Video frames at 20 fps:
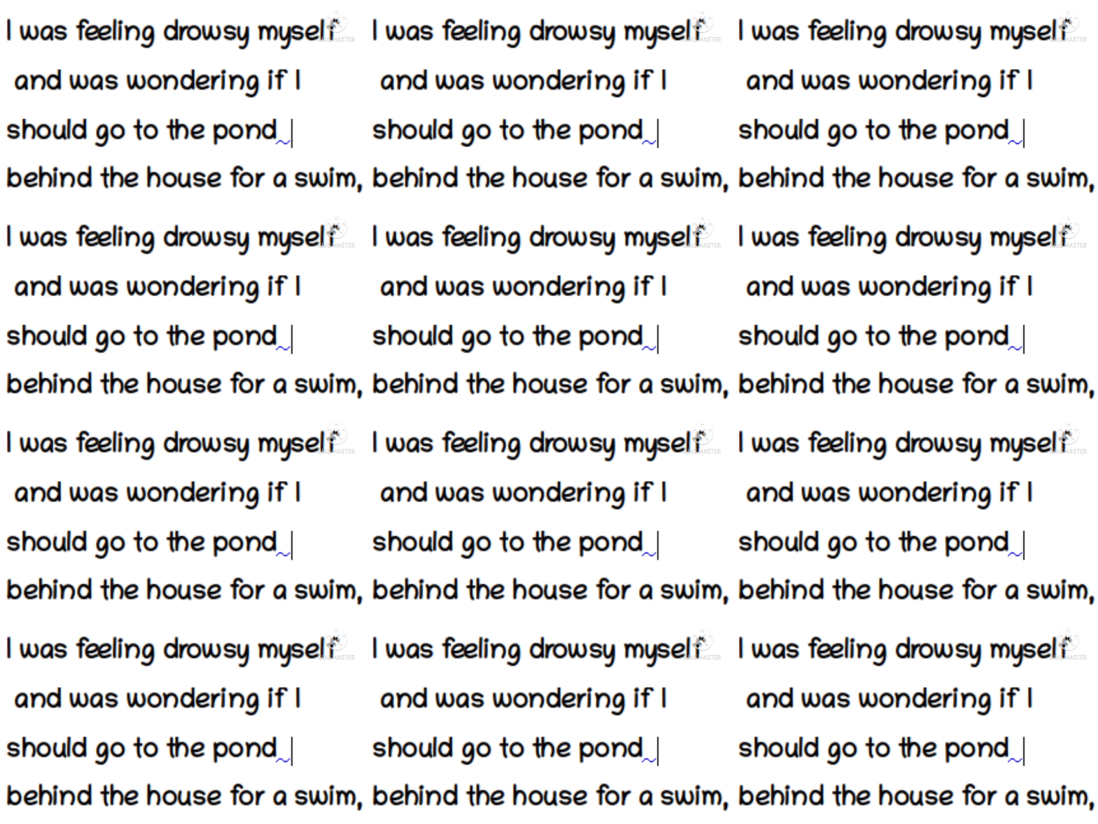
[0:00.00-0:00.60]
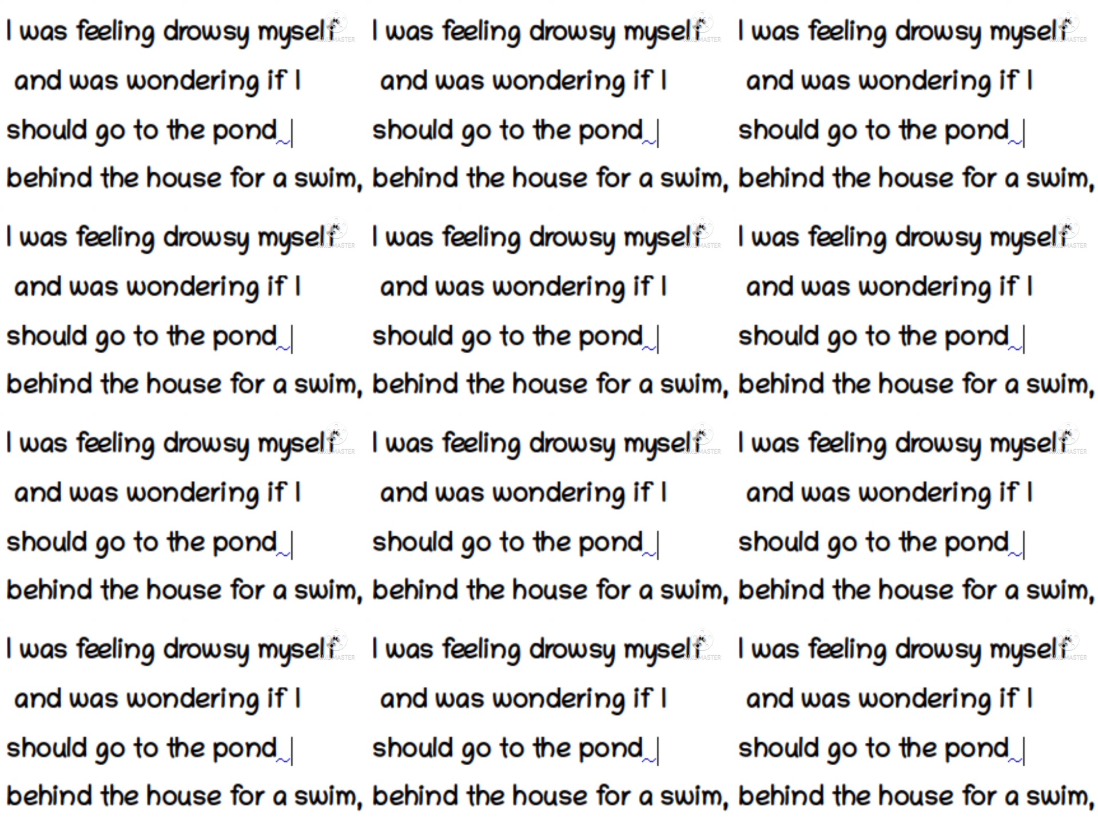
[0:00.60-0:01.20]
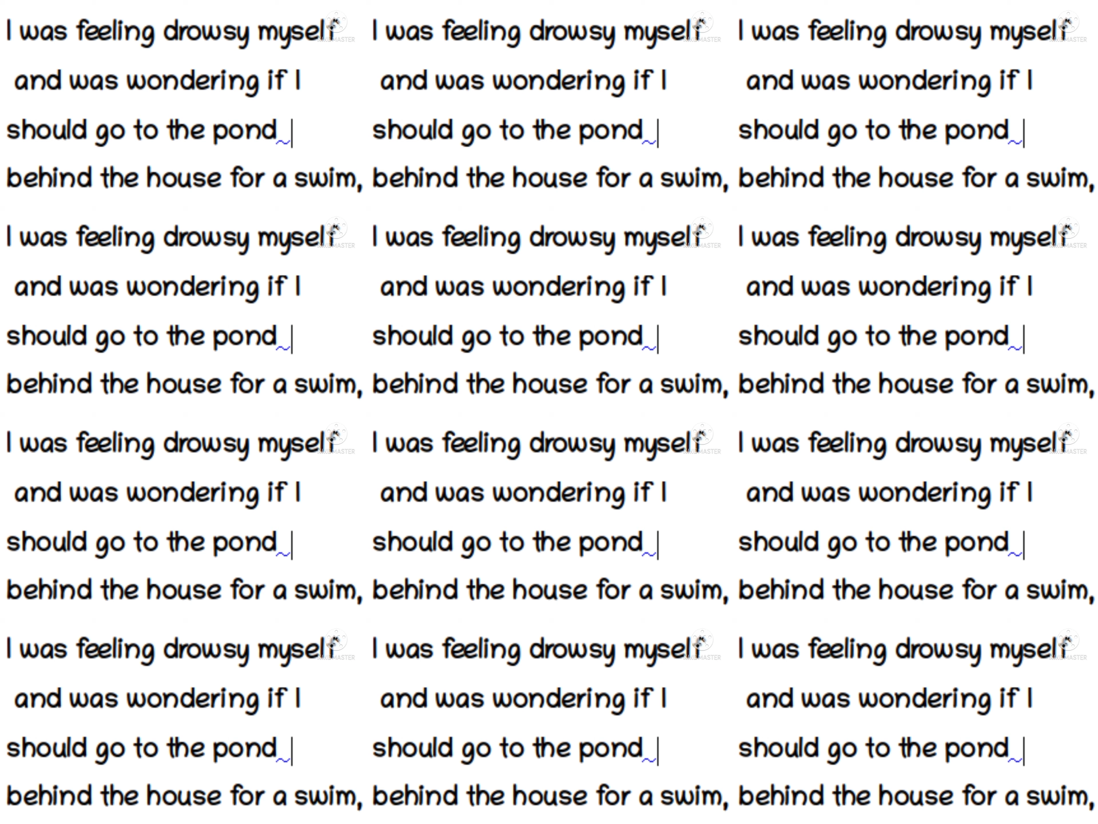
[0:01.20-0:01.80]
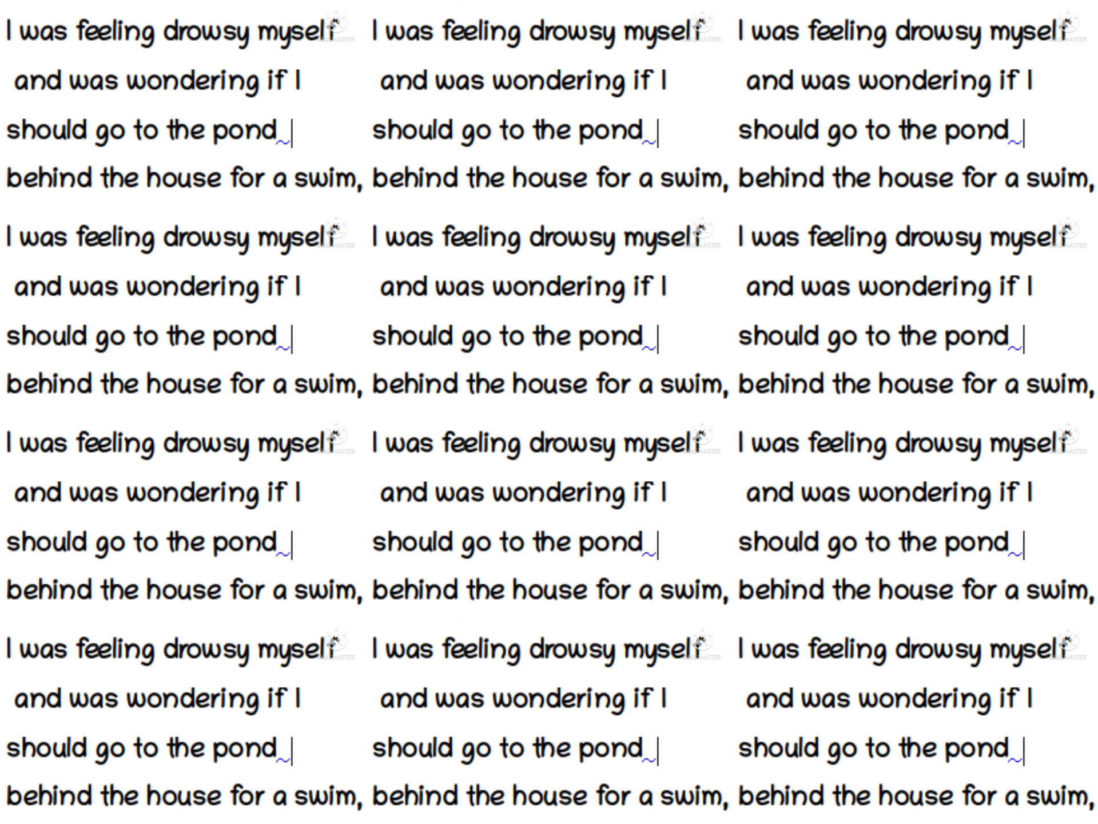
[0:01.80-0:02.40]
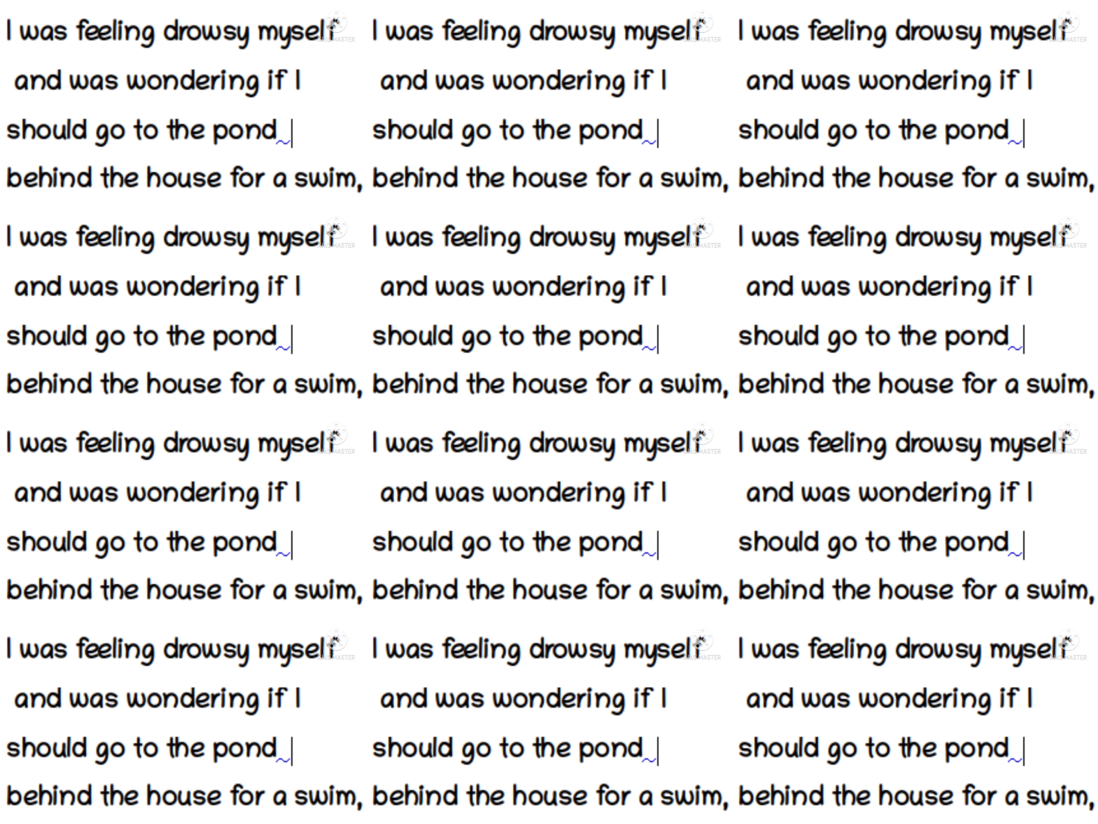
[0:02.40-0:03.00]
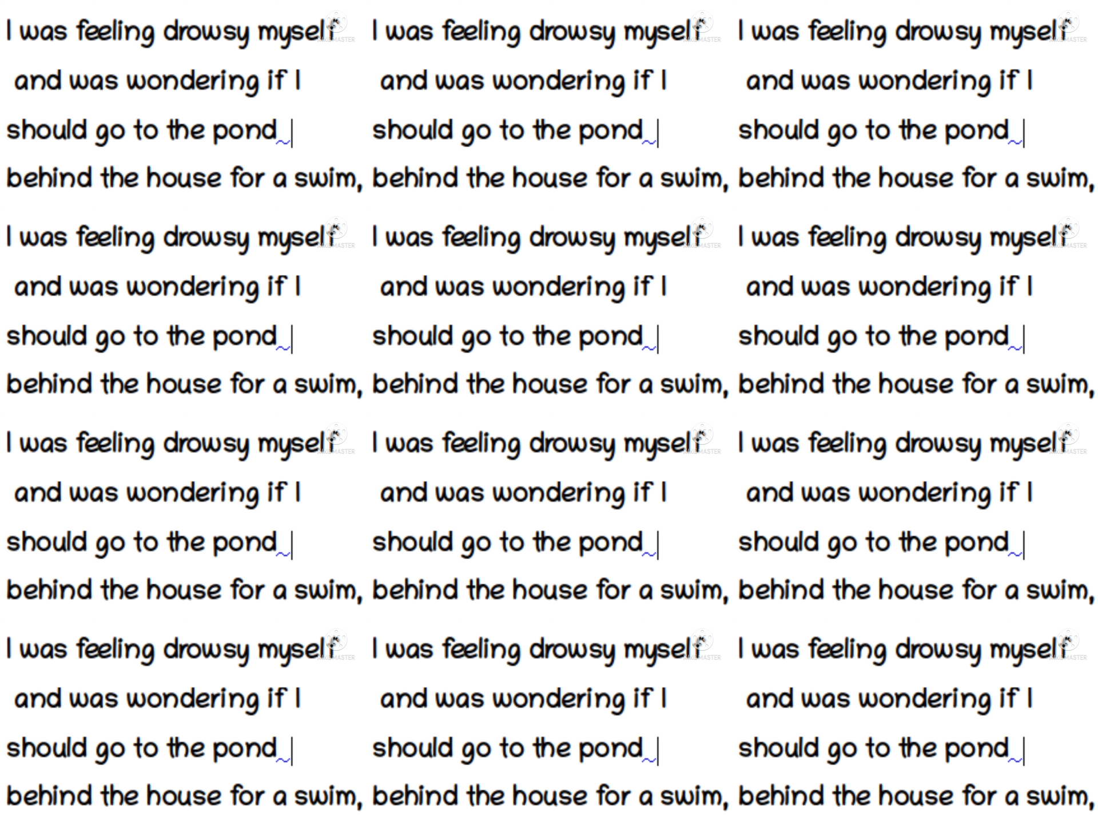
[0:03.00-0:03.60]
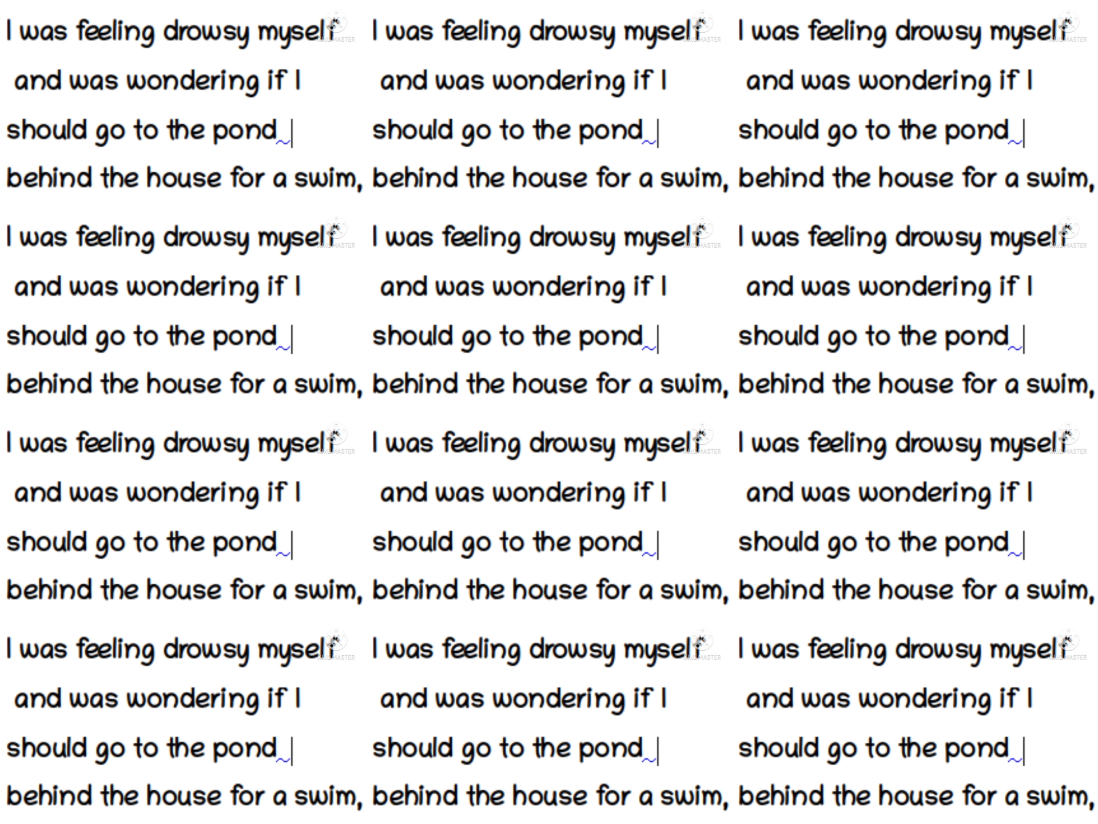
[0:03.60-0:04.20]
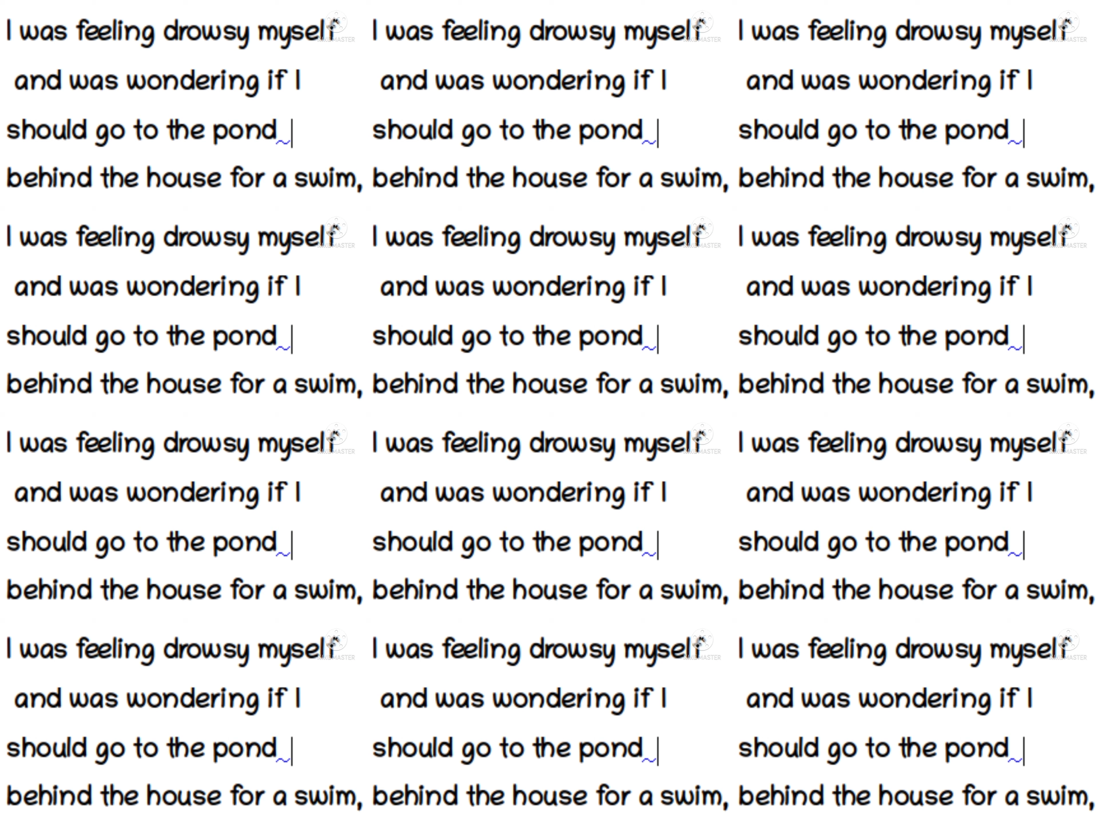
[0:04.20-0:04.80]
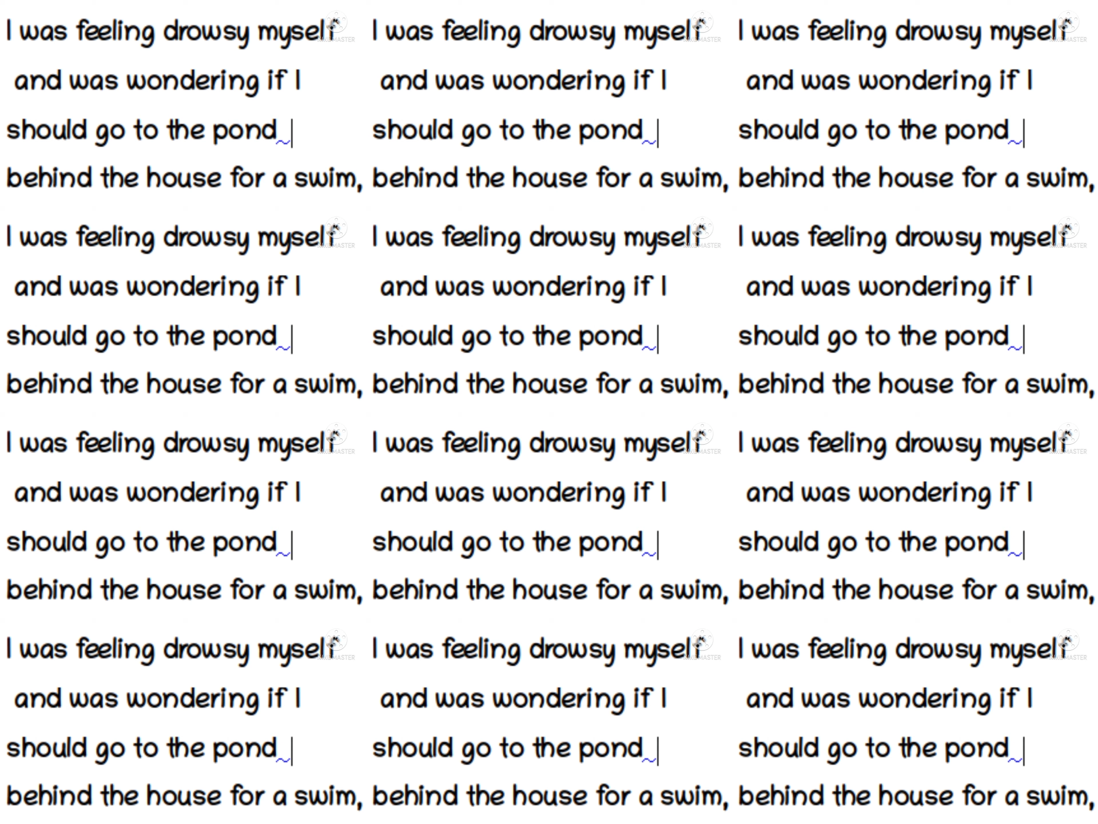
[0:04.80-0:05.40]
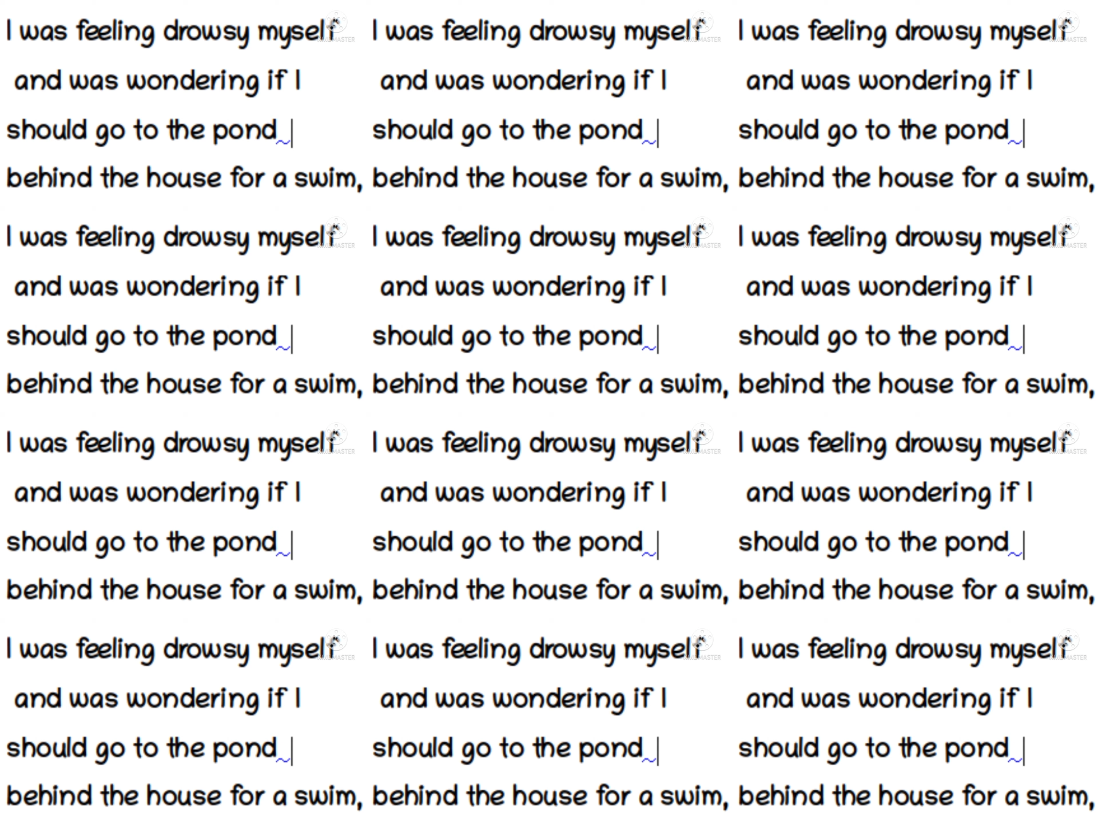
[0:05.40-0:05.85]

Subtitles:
(no speaker visible)